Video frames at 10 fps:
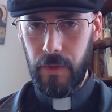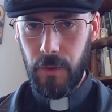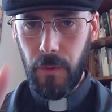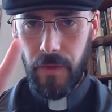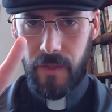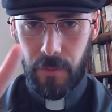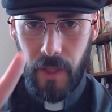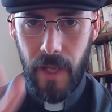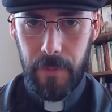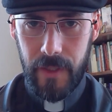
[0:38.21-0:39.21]
But two things will
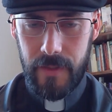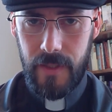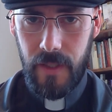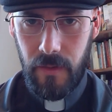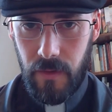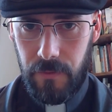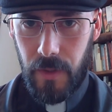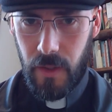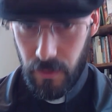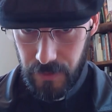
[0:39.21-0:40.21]
happen at the end of this
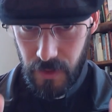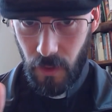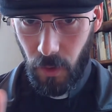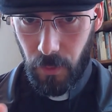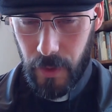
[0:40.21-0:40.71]
video if you get all the